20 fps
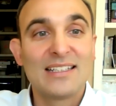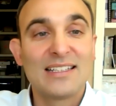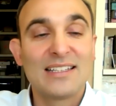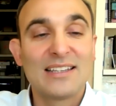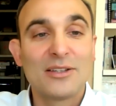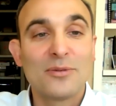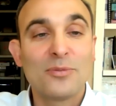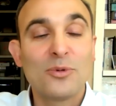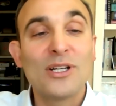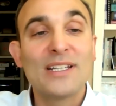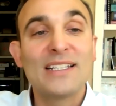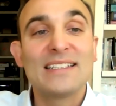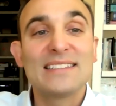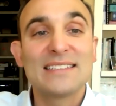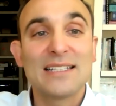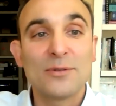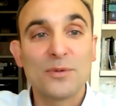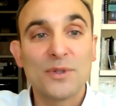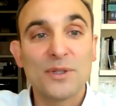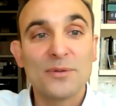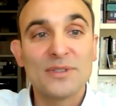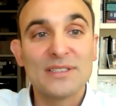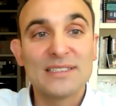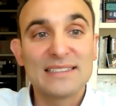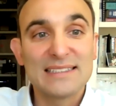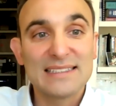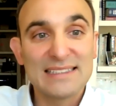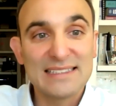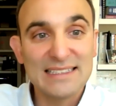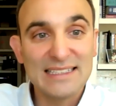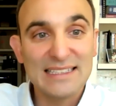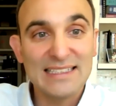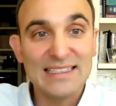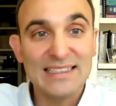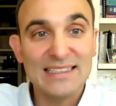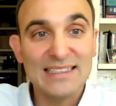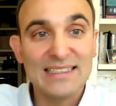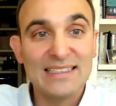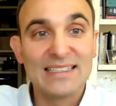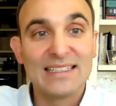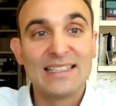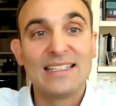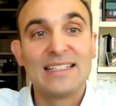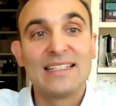the point is that we would see